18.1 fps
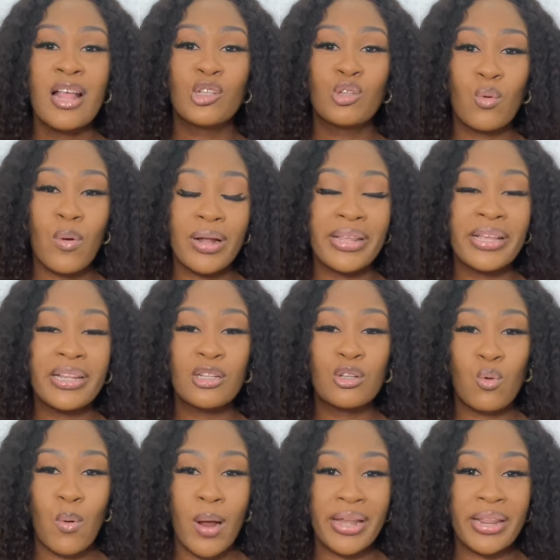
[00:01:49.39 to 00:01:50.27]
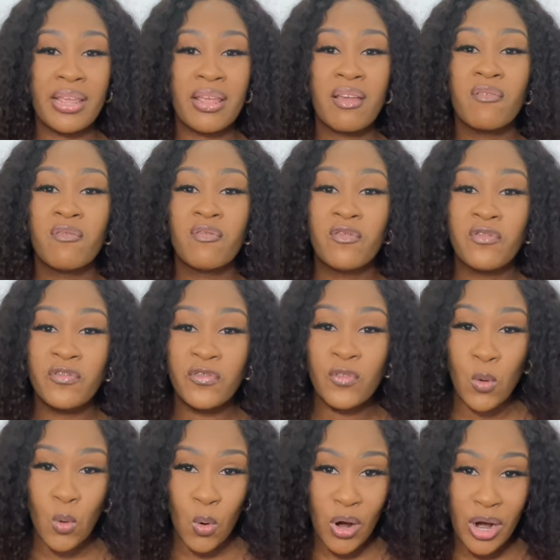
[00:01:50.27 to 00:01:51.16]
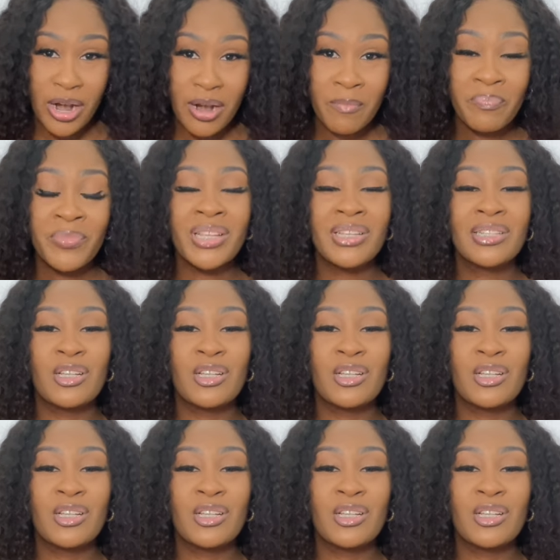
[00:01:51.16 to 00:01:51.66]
2024.